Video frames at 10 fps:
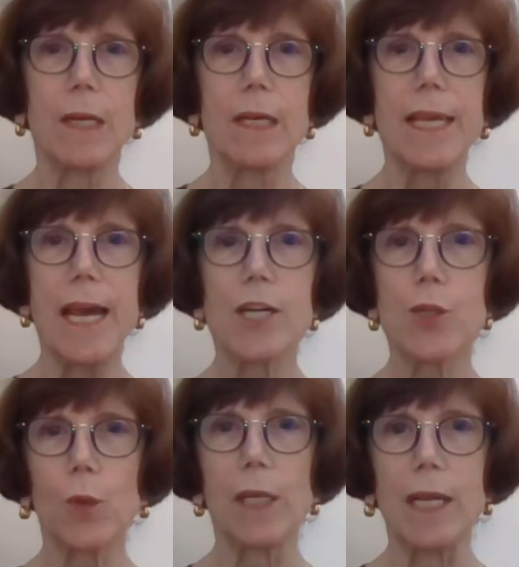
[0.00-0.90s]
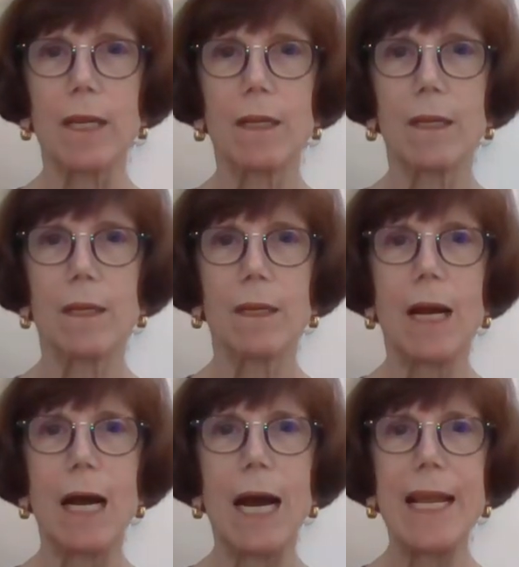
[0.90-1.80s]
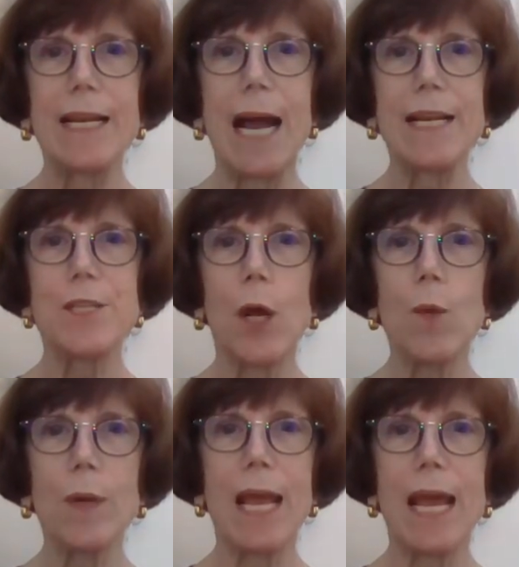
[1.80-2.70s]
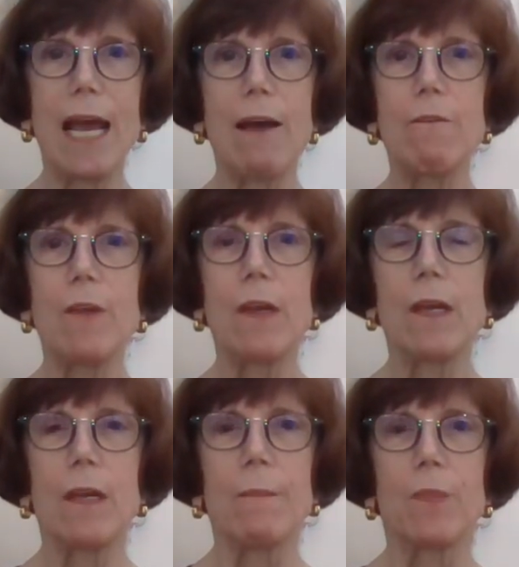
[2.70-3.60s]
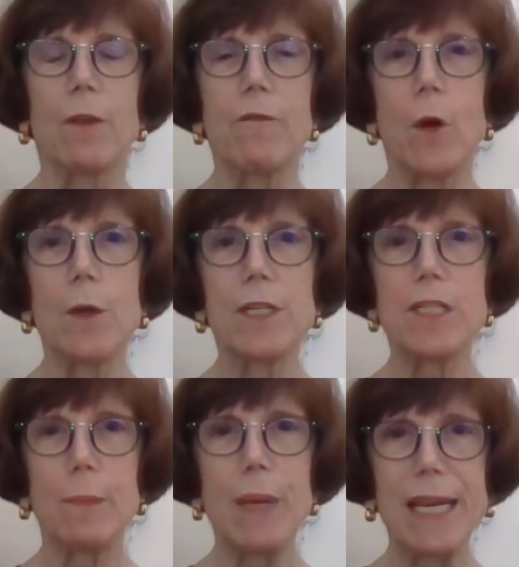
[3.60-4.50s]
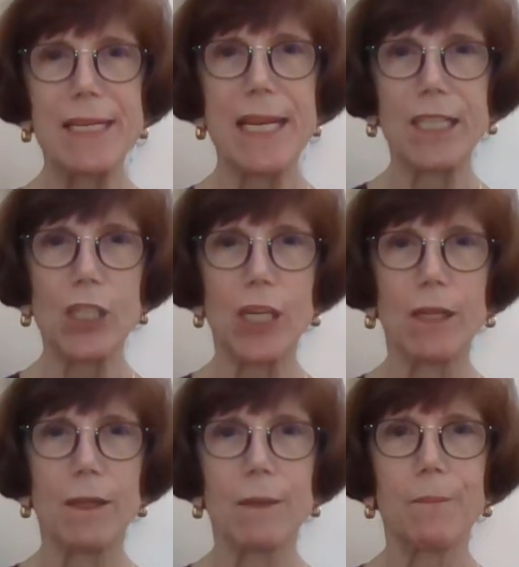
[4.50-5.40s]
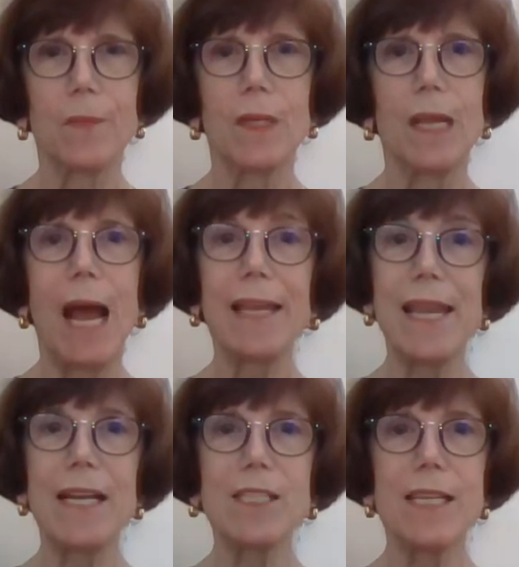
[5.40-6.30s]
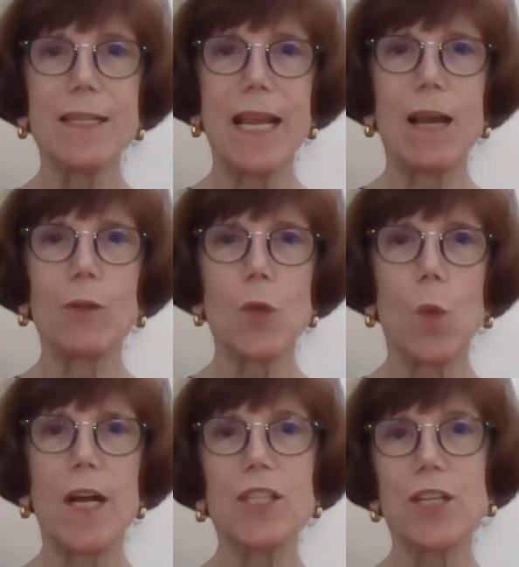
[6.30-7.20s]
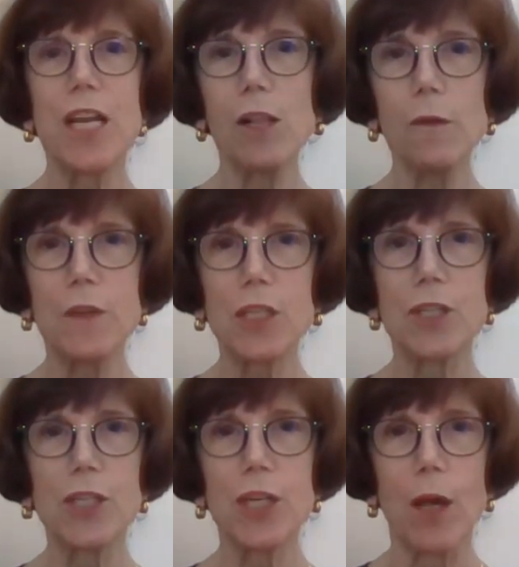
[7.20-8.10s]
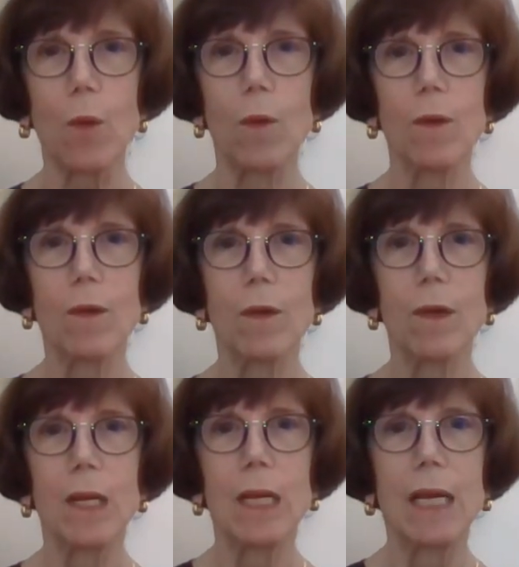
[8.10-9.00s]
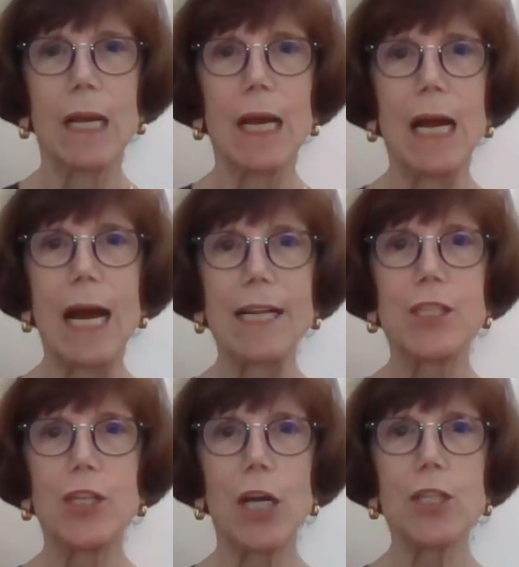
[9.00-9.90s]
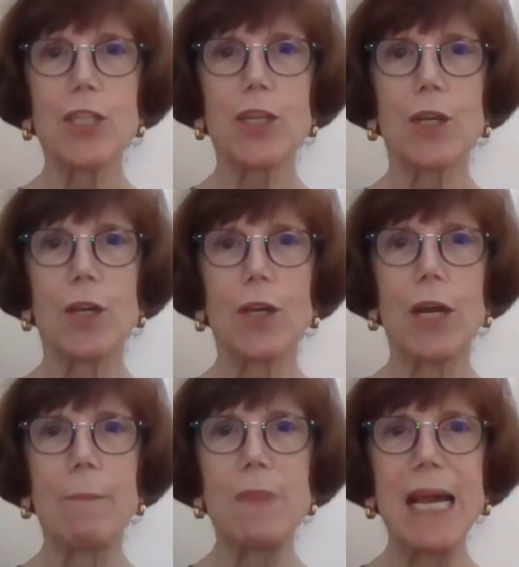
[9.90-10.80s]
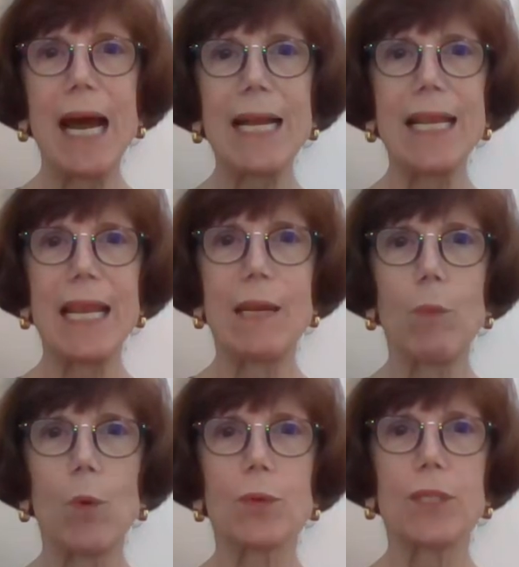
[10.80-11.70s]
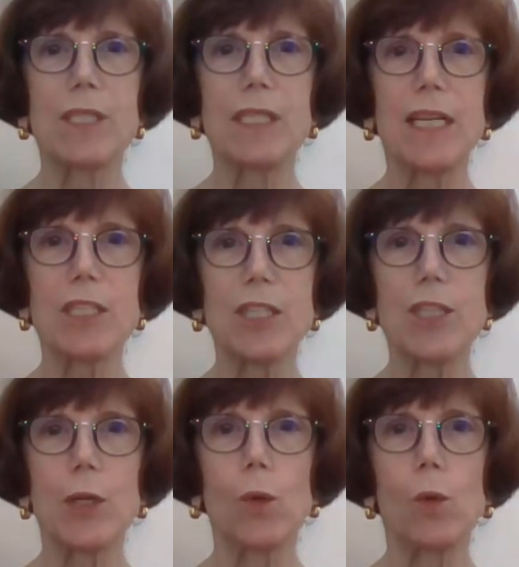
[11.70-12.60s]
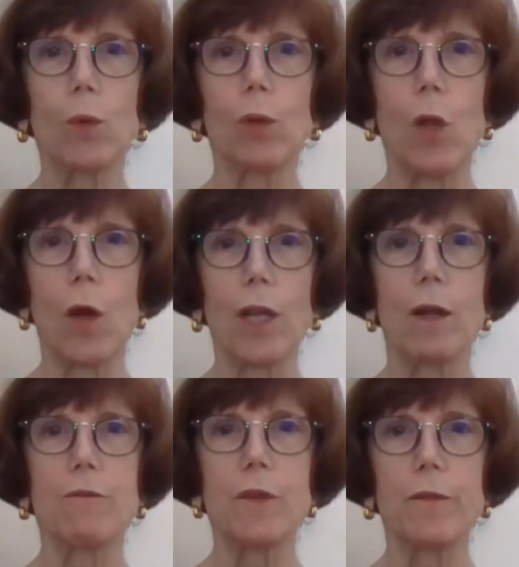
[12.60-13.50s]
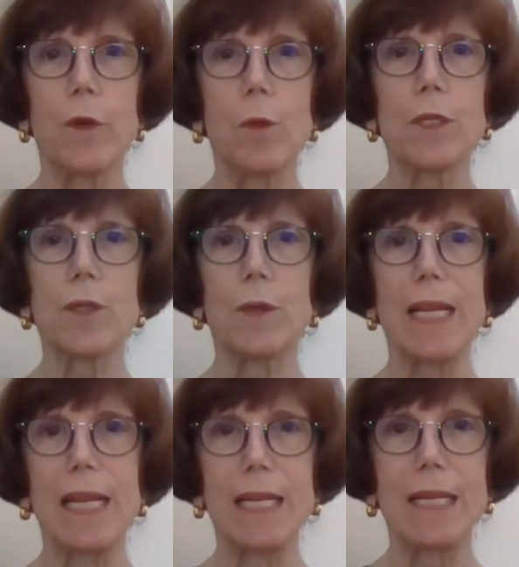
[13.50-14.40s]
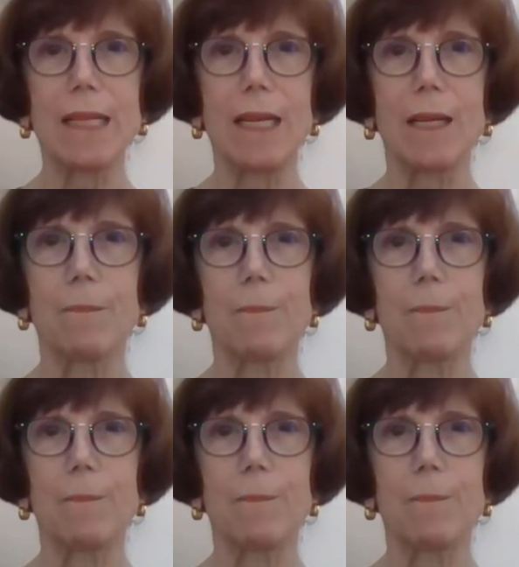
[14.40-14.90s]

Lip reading: casually. I don't have the focus to pay attention. I can't sit down to watch a television show. I'm not able to sit still long enough to focus on anything.